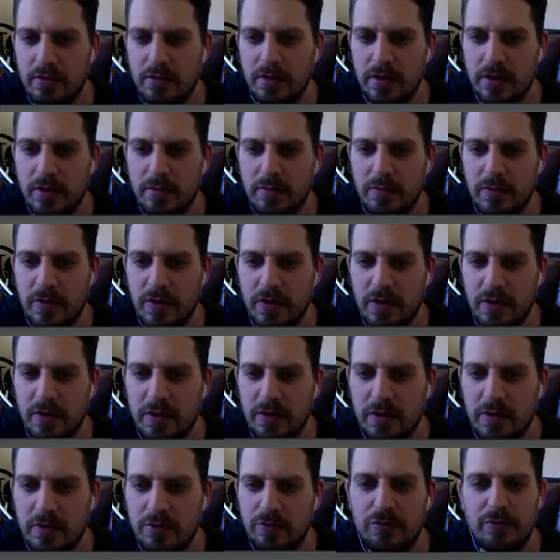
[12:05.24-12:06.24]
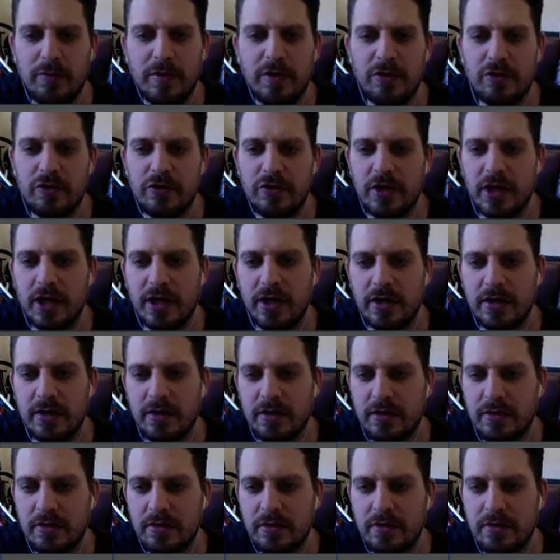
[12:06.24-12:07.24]
Comes in. Romero should get it.
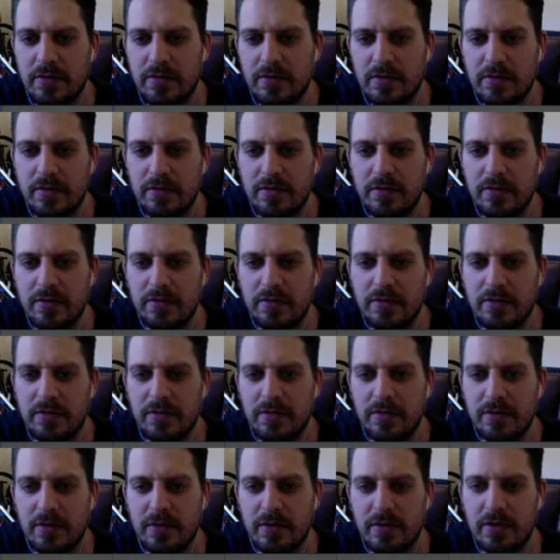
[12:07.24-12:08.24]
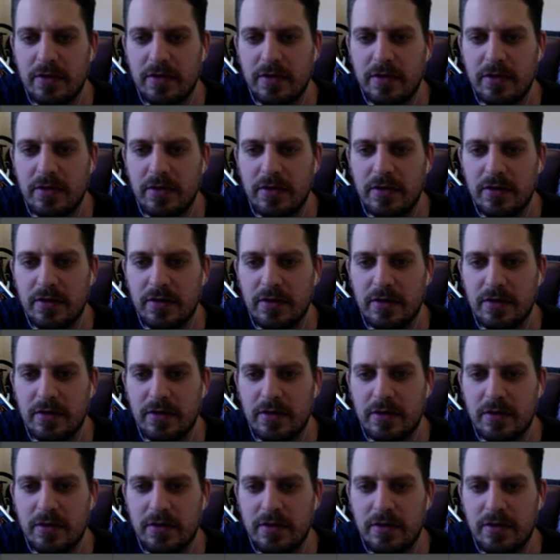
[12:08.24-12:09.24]
Oh,
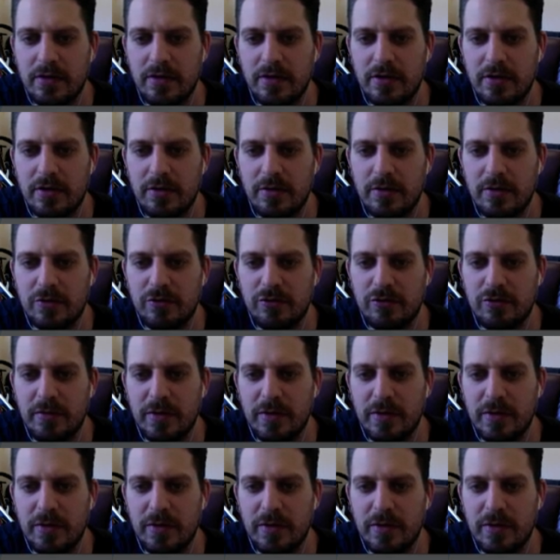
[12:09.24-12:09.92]
no. What's